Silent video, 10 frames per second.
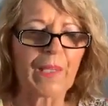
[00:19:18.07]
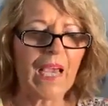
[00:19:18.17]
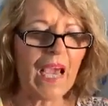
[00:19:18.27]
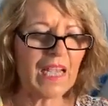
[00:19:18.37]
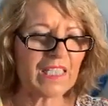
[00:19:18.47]

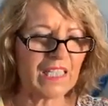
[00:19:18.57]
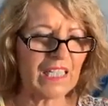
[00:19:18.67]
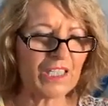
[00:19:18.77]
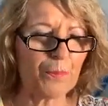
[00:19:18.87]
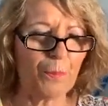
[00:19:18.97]
Yes,
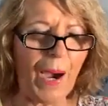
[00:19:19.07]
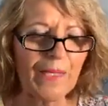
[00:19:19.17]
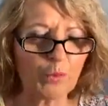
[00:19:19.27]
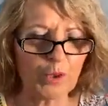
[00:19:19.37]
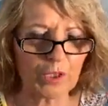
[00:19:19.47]
yes,
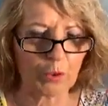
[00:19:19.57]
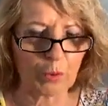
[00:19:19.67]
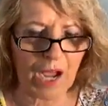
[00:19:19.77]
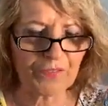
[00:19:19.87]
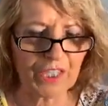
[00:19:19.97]
but we're
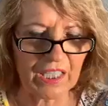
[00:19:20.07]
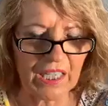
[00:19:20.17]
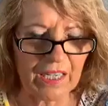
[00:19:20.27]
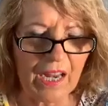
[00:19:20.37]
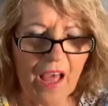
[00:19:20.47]
grafted
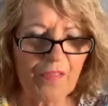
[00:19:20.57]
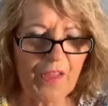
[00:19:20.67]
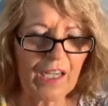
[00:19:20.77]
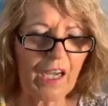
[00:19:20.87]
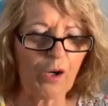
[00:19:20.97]
in.
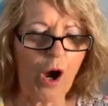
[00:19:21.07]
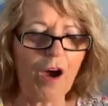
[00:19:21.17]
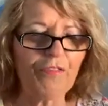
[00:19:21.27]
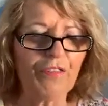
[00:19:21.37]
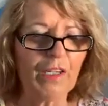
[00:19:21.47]
They cut
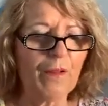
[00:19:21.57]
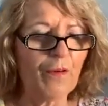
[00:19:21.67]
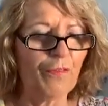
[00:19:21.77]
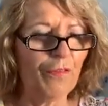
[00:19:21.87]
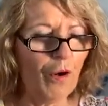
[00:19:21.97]
off
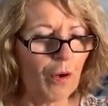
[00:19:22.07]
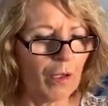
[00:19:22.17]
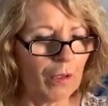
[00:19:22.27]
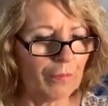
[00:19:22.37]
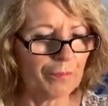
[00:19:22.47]

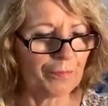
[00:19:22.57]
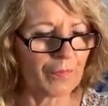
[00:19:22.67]
for